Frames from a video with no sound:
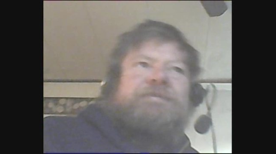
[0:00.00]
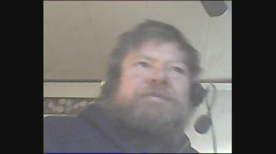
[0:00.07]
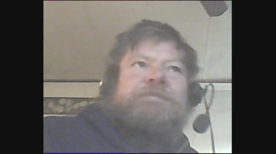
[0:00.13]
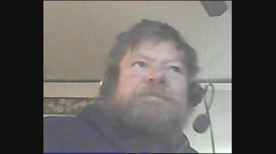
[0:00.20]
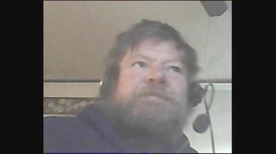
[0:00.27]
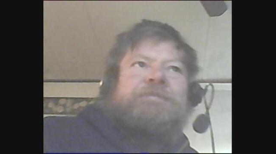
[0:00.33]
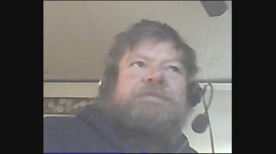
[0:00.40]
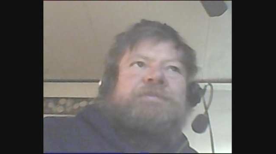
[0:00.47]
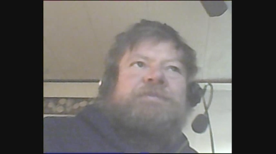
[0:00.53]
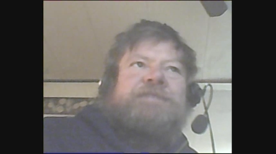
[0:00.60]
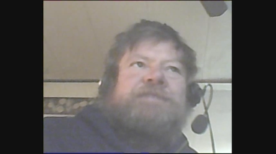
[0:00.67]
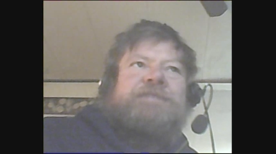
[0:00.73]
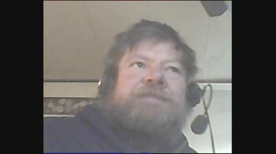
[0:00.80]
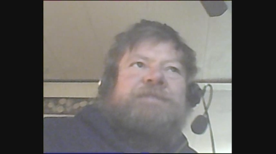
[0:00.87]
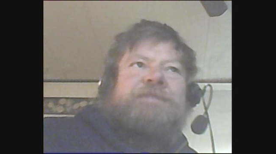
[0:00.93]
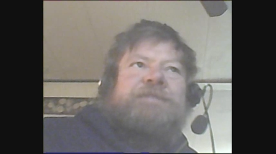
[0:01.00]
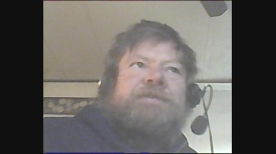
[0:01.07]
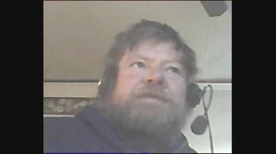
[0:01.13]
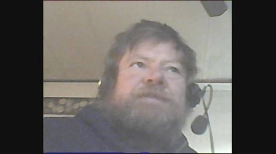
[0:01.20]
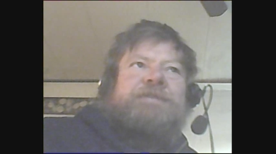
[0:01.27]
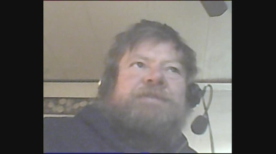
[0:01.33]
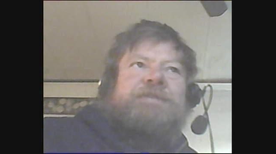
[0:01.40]

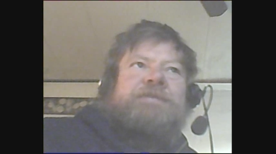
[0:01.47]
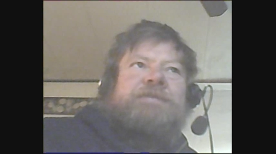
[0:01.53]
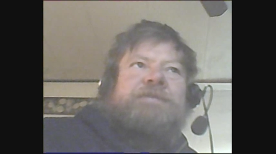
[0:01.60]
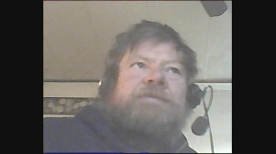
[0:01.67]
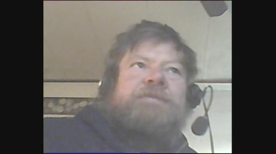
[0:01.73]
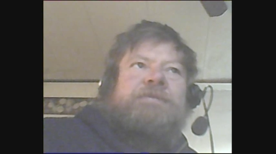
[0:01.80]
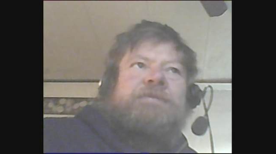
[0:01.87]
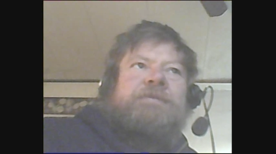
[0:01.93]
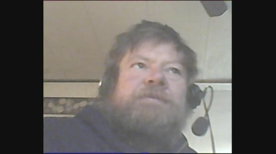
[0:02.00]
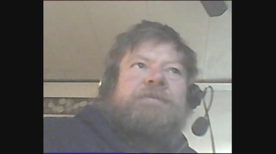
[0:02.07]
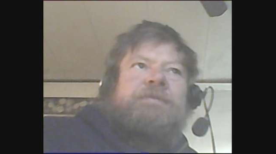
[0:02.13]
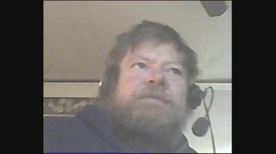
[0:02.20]
Nobody speaks.